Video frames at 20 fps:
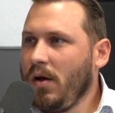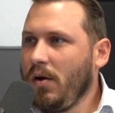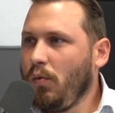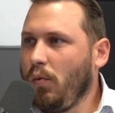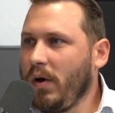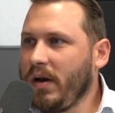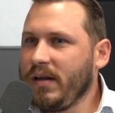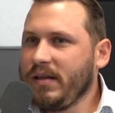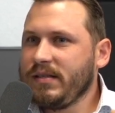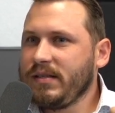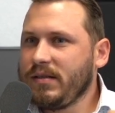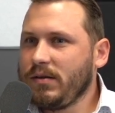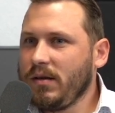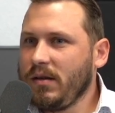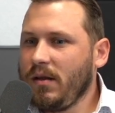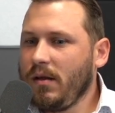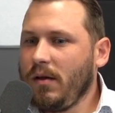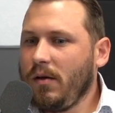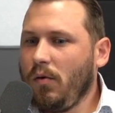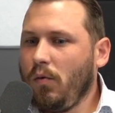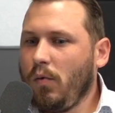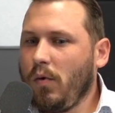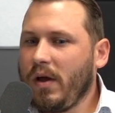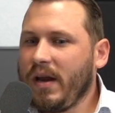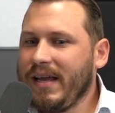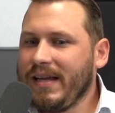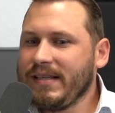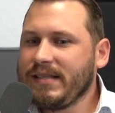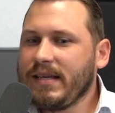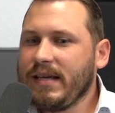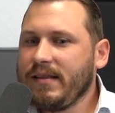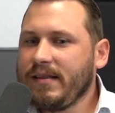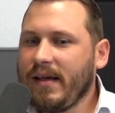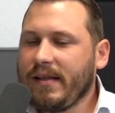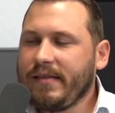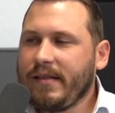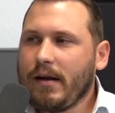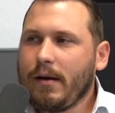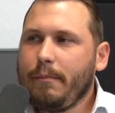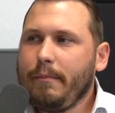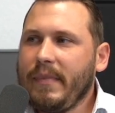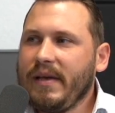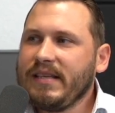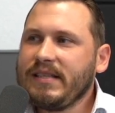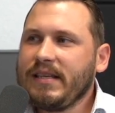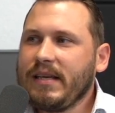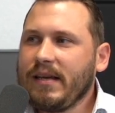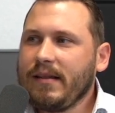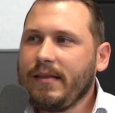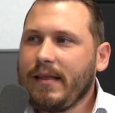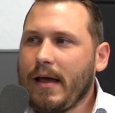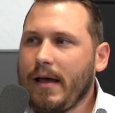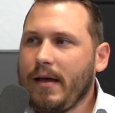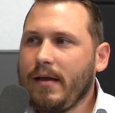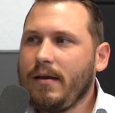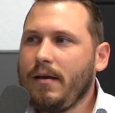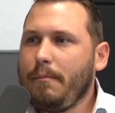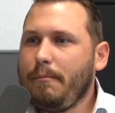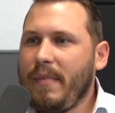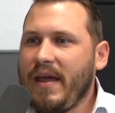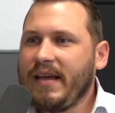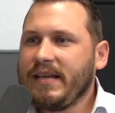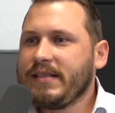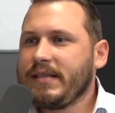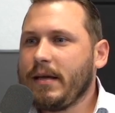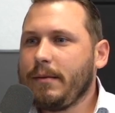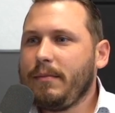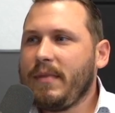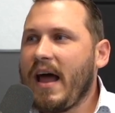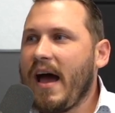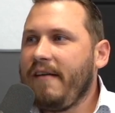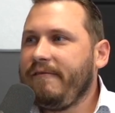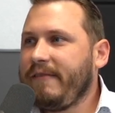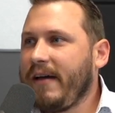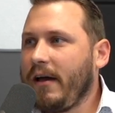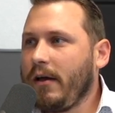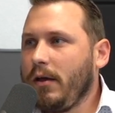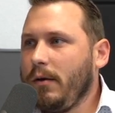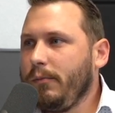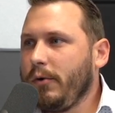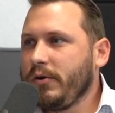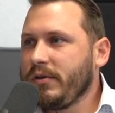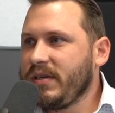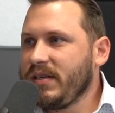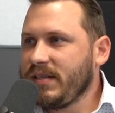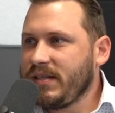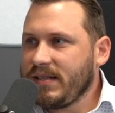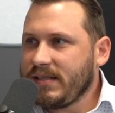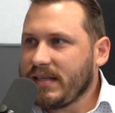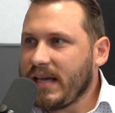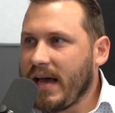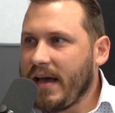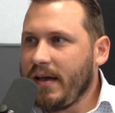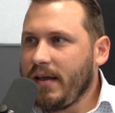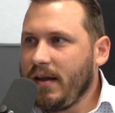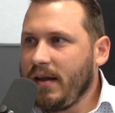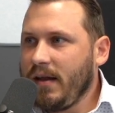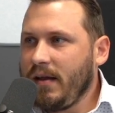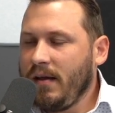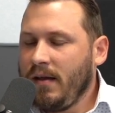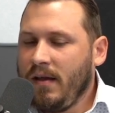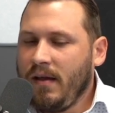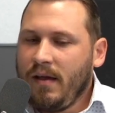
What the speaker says: What is it that they're missing that makes them not valuable to society?